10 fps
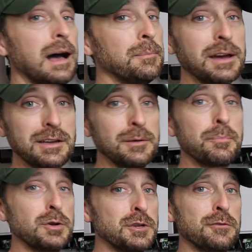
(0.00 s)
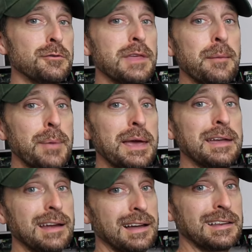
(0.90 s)
I'm not going to put you through that
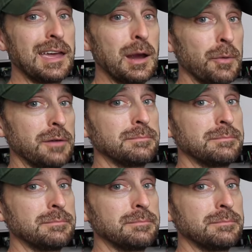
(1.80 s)
pain on camera.